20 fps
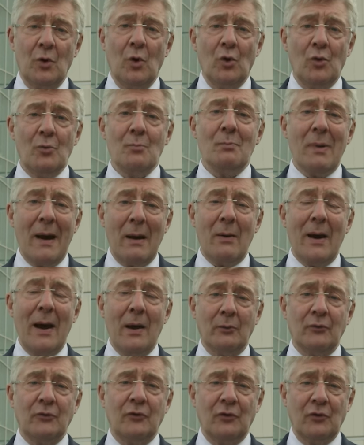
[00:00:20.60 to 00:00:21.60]
Northern
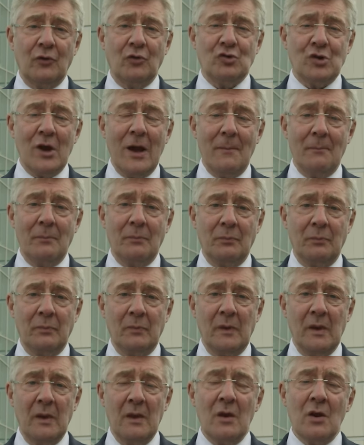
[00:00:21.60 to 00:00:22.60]
powerhouse is a sham.
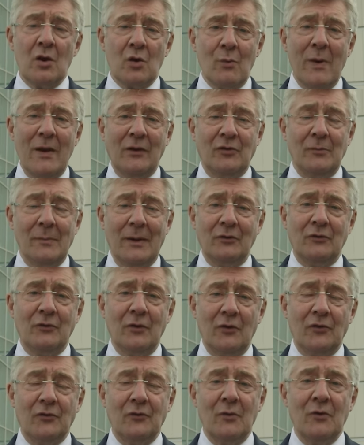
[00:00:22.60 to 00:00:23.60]
Greater
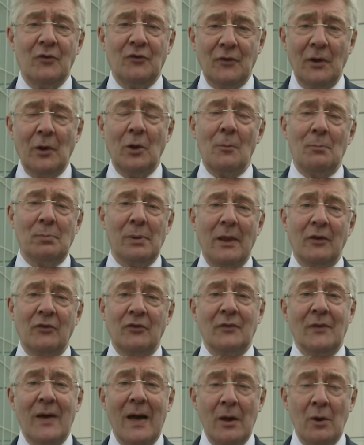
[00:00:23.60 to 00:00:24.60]
Manchester is still a place
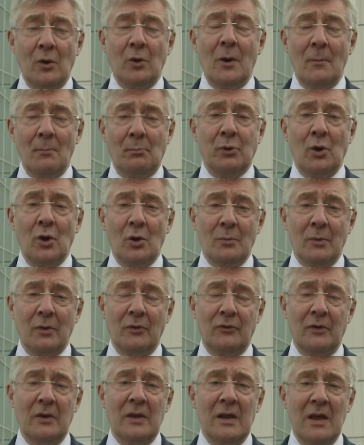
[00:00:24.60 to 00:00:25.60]
of high unemployment,